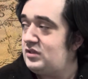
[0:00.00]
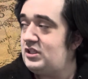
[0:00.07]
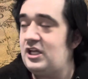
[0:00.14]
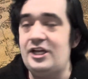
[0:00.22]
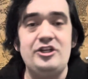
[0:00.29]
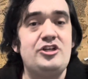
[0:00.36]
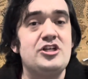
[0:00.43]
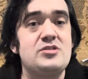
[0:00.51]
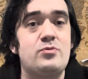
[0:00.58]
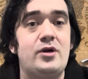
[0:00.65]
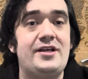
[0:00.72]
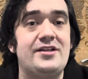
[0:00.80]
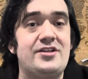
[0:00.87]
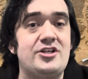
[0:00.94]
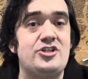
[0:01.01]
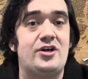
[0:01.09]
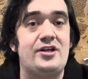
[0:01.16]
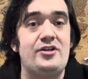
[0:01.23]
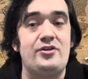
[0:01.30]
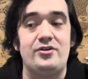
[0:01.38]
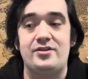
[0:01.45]
and you just want to get the shiny
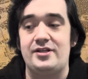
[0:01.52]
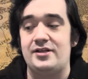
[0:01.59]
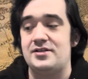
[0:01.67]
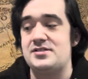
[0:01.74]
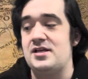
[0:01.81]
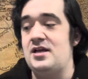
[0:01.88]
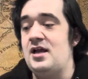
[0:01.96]
new things.